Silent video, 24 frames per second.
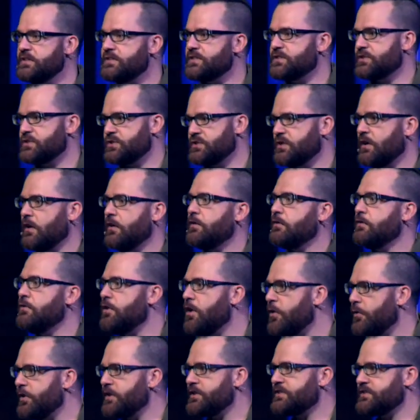to start
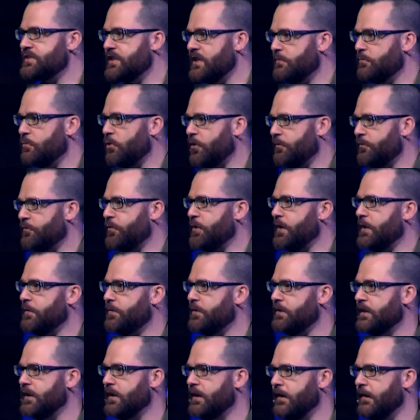noticing more
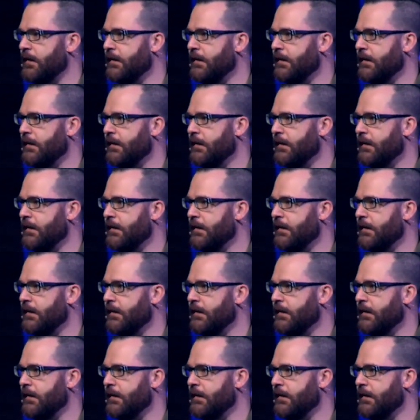frequently.